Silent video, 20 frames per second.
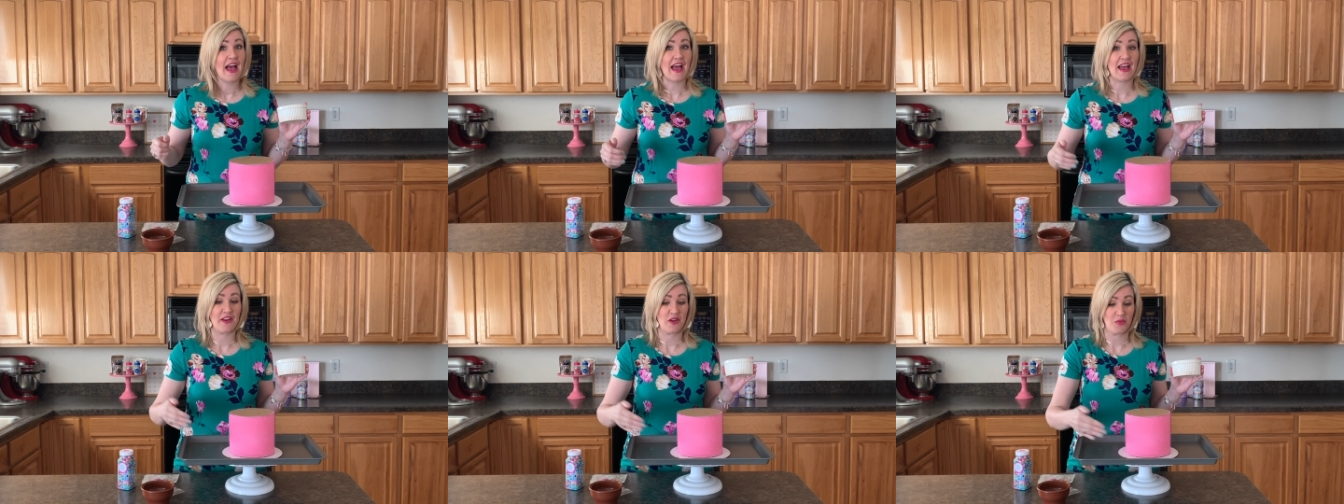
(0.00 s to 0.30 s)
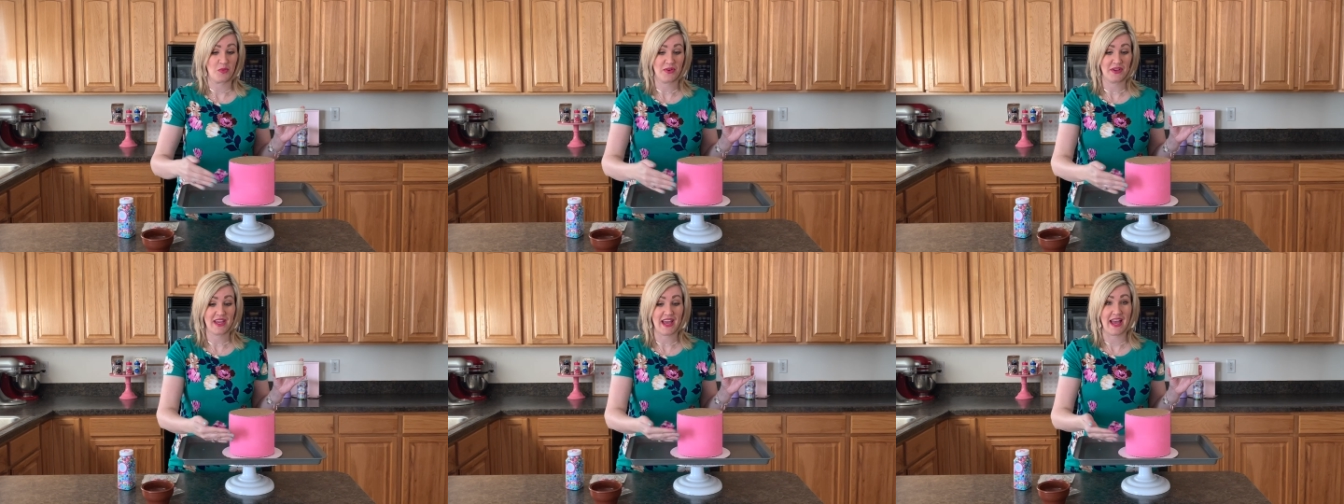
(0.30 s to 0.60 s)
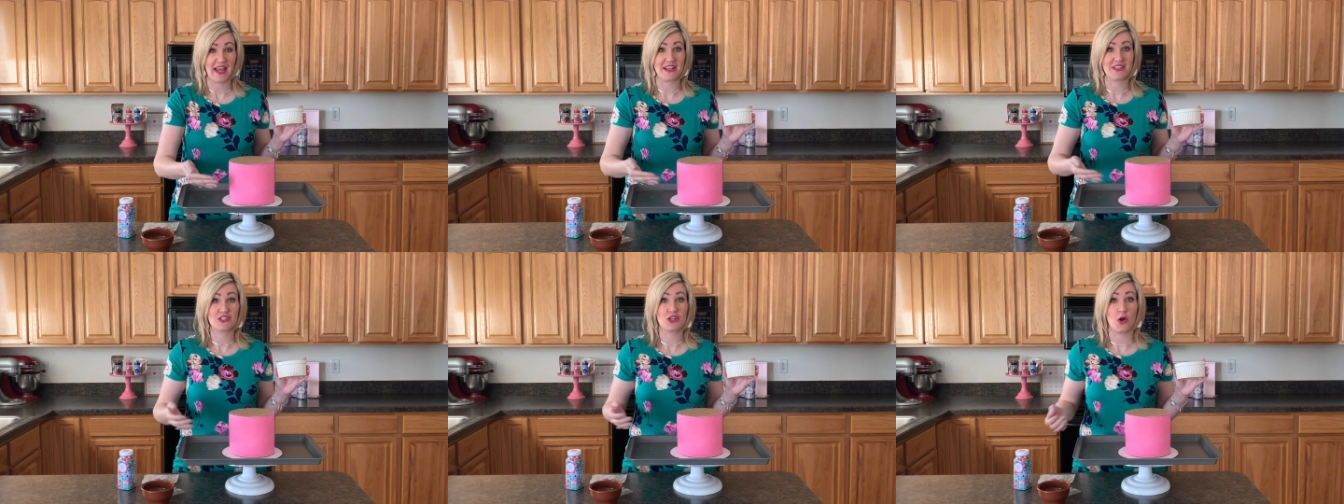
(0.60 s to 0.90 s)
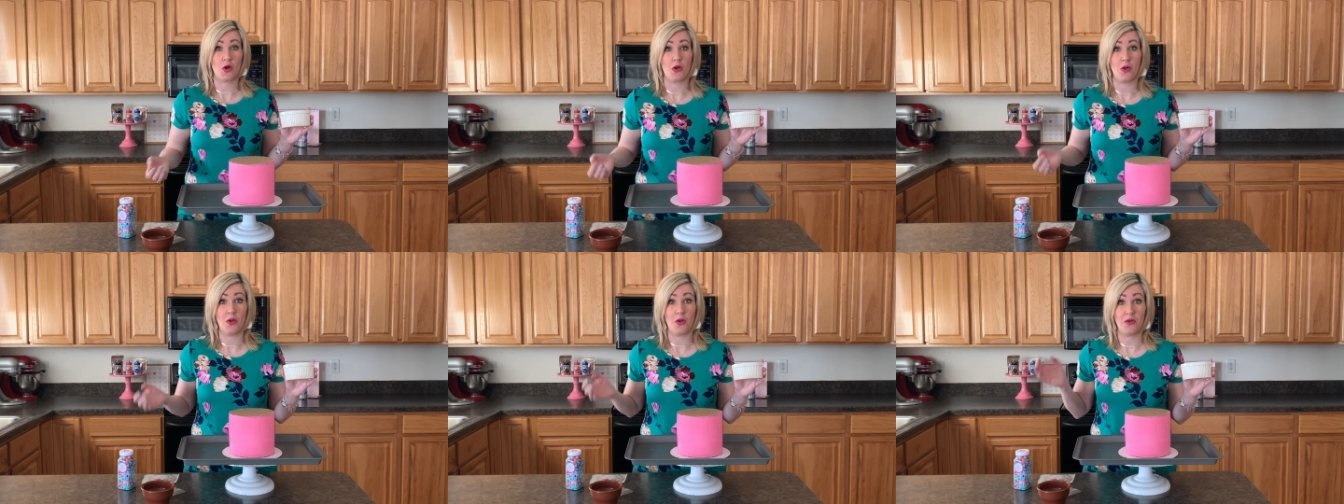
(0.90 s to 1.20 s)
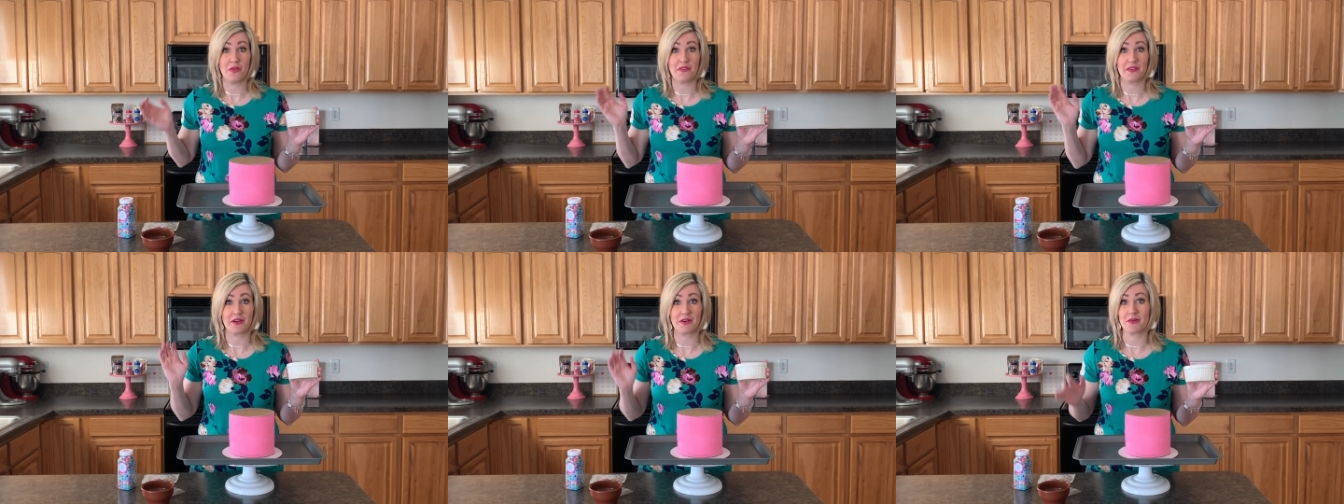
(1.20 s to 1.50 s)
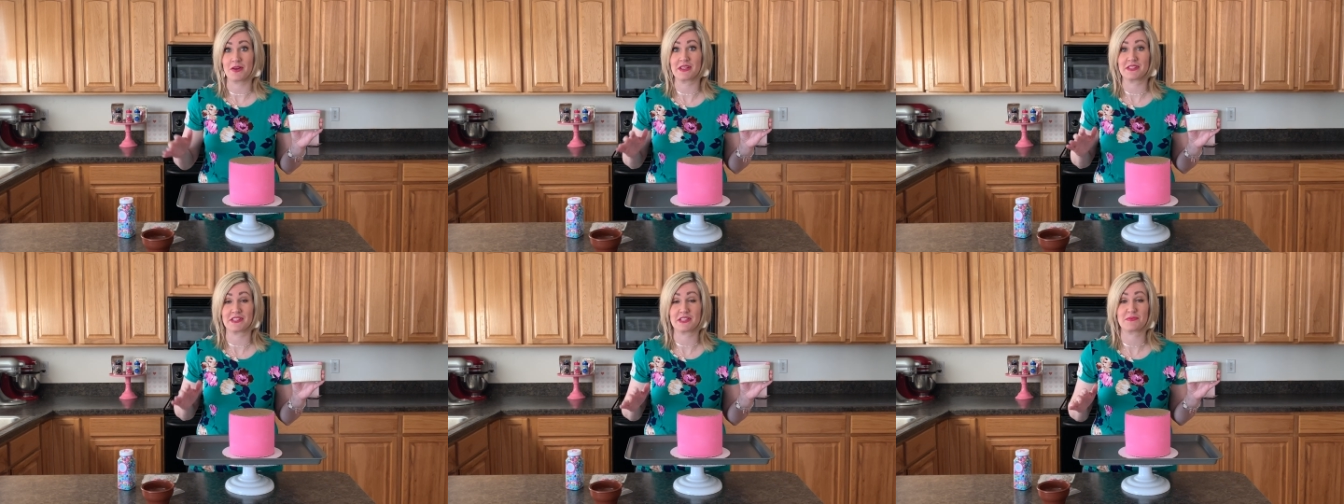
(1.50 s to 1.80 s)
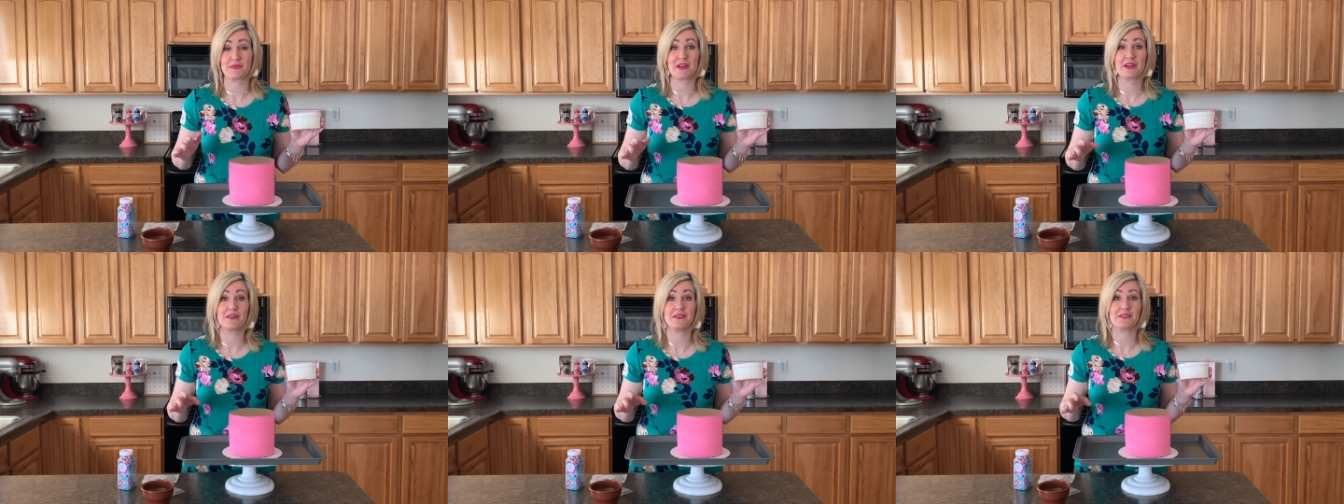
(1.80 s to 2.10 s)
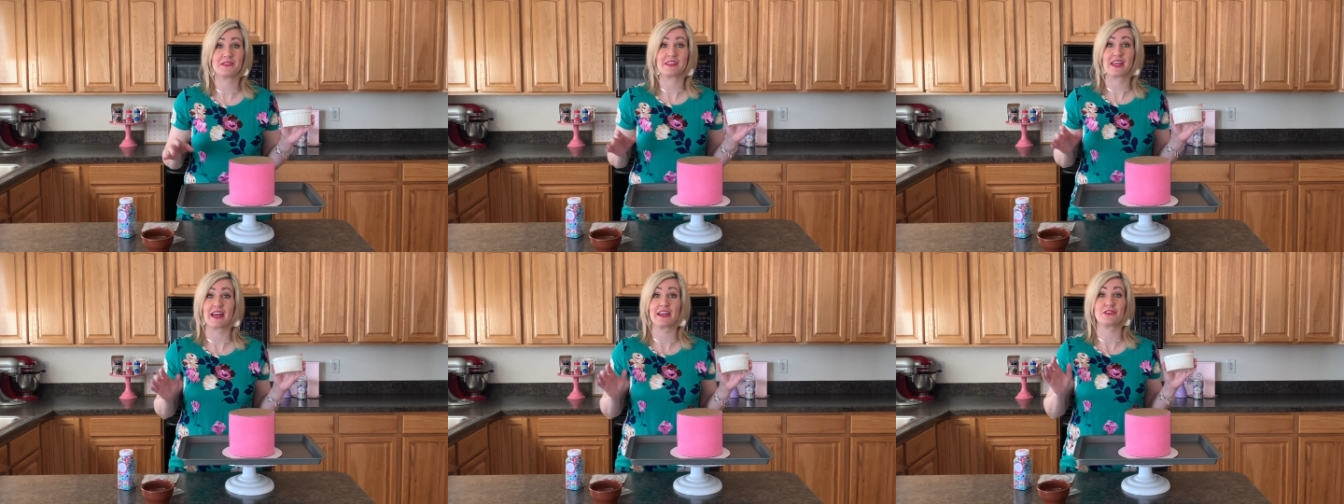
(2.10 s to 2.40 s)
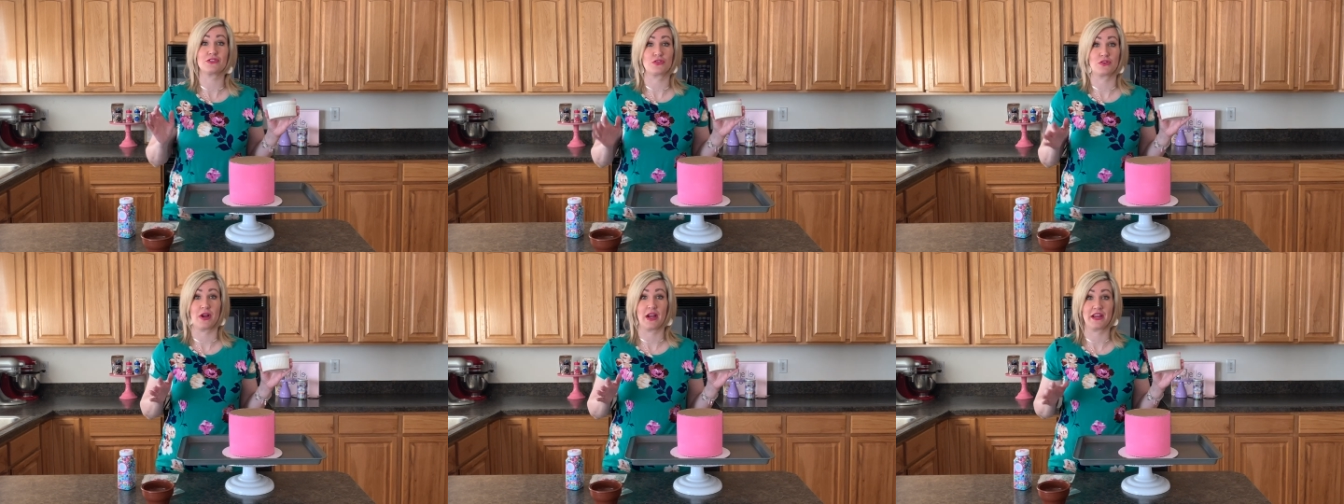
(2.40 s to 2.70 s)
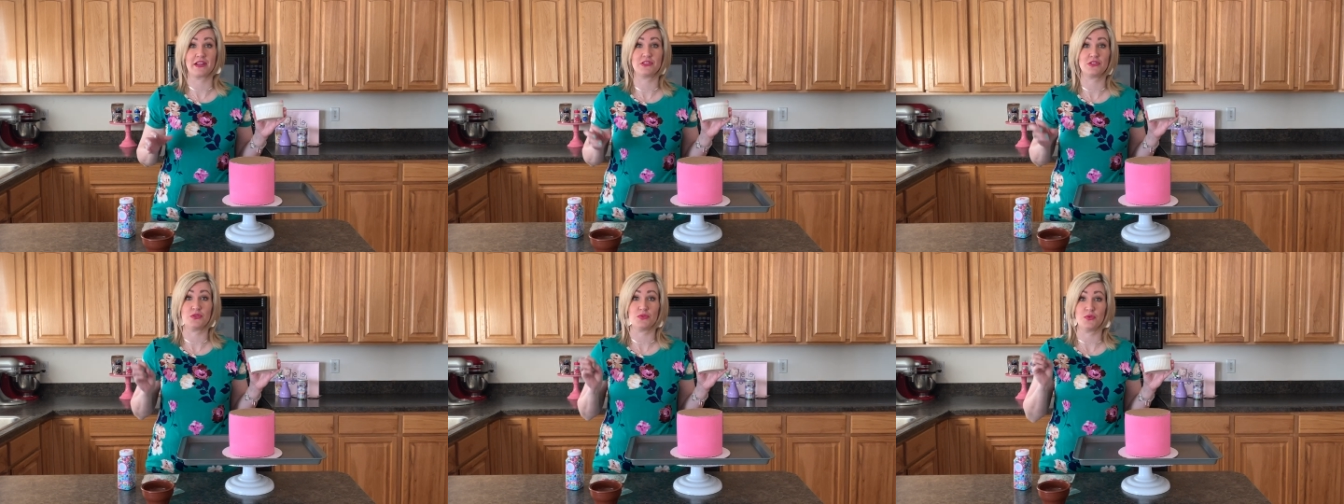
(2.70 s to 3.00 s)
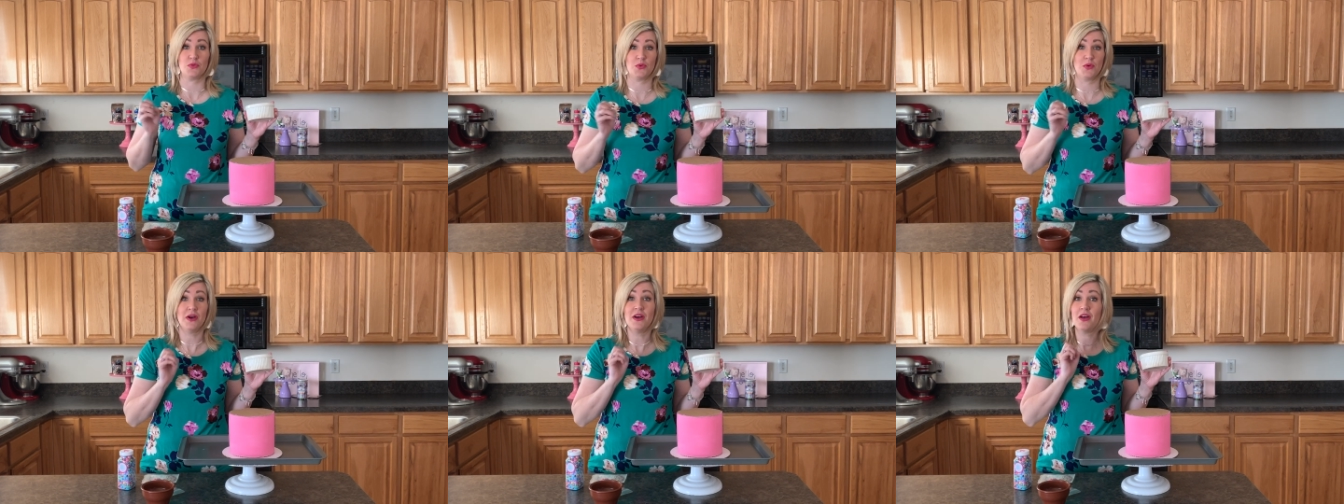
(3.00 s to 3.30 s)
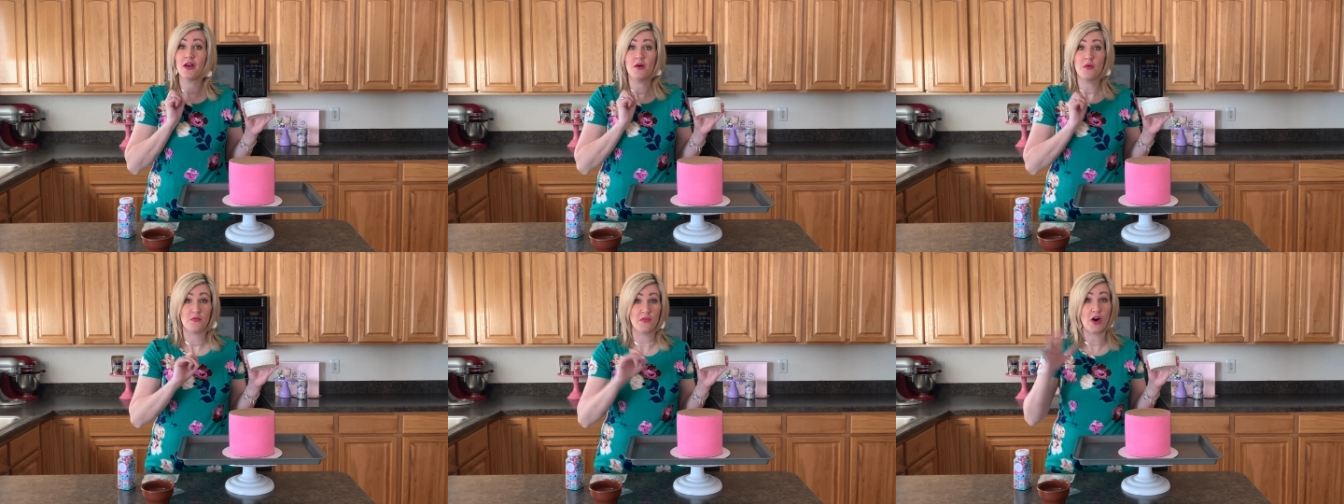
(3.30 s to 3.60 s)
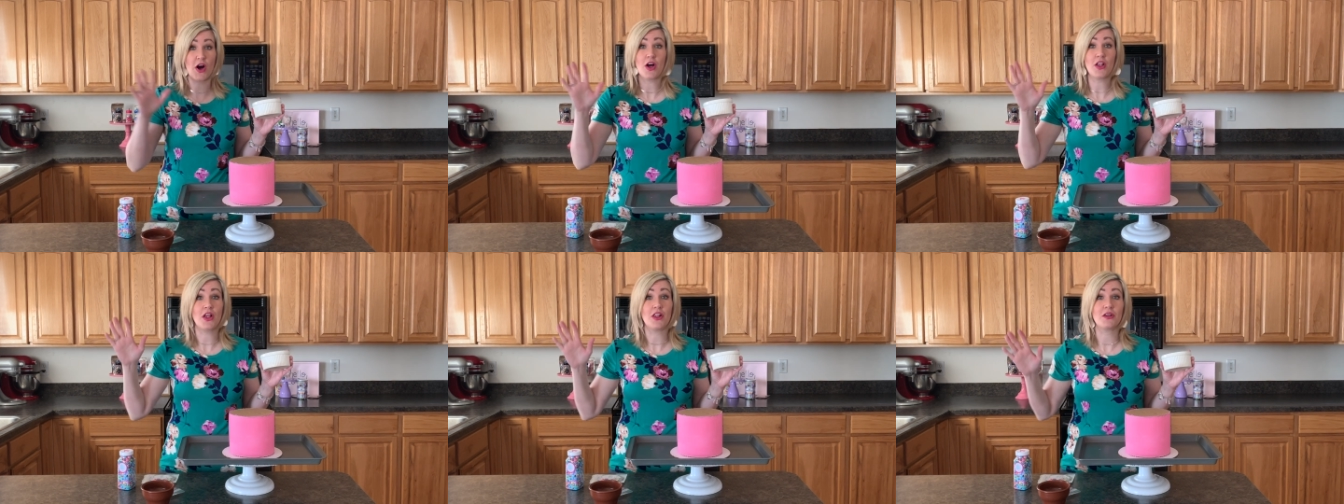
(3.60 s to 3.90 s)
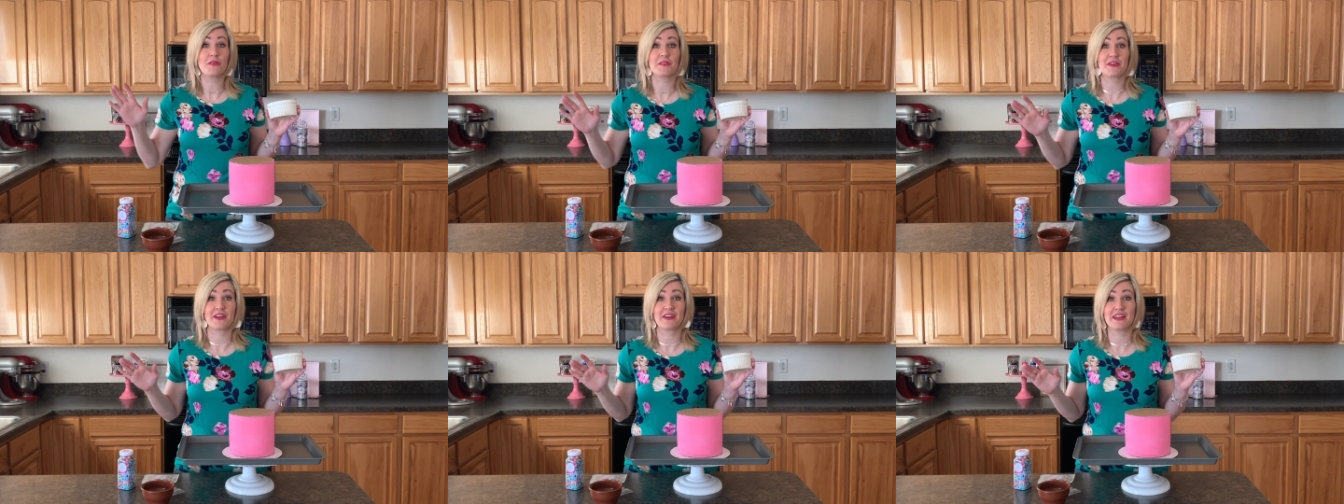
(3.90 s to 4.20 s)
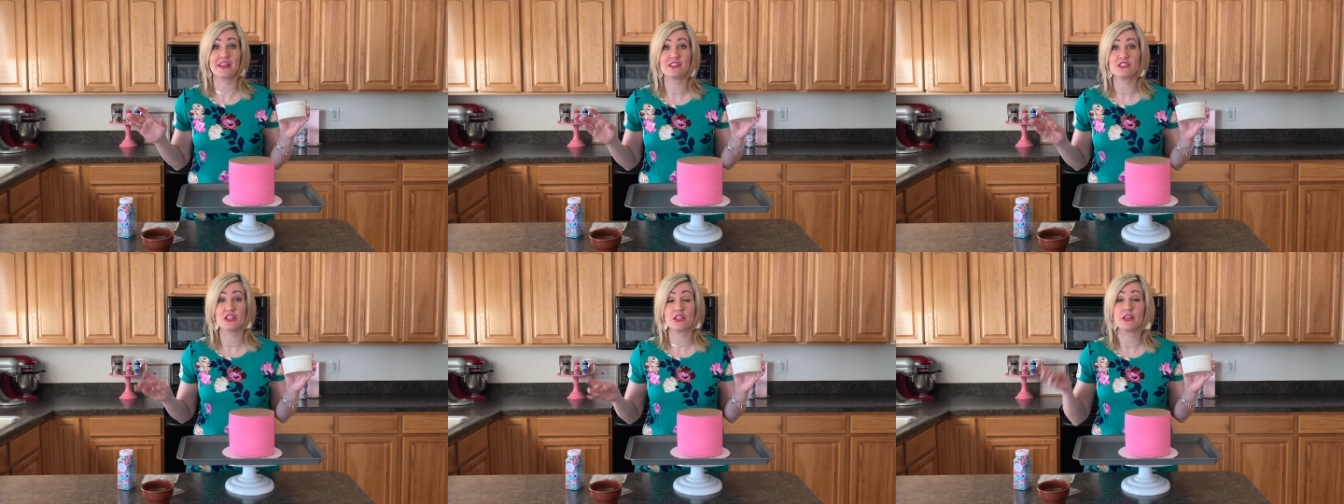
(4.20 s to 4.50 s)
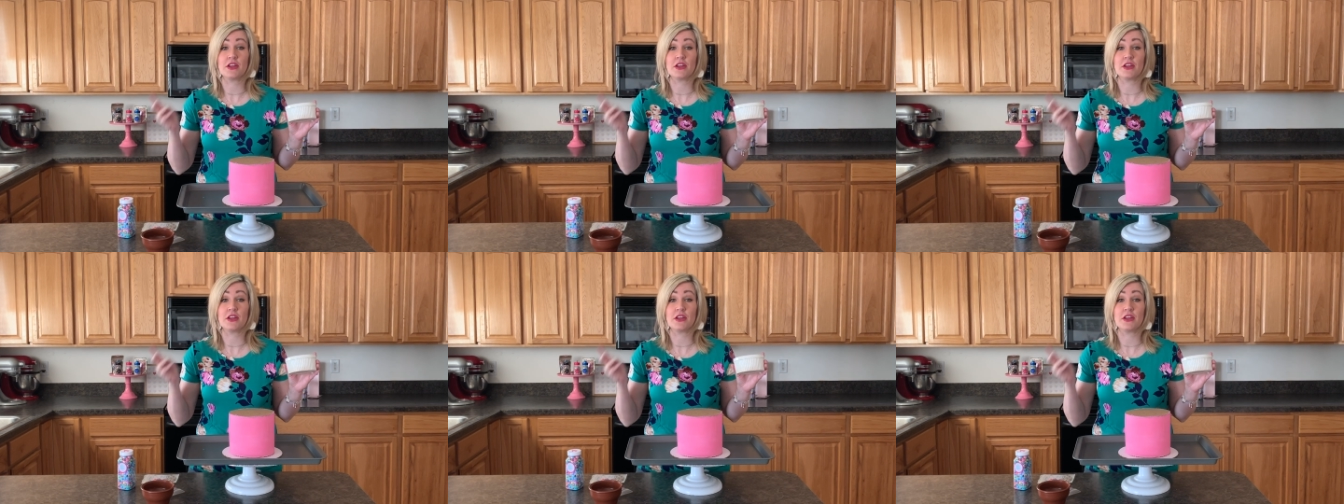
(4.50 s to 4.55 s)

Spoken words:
and it will catch all the crazy sprinkles that try to fall all over your kitchen.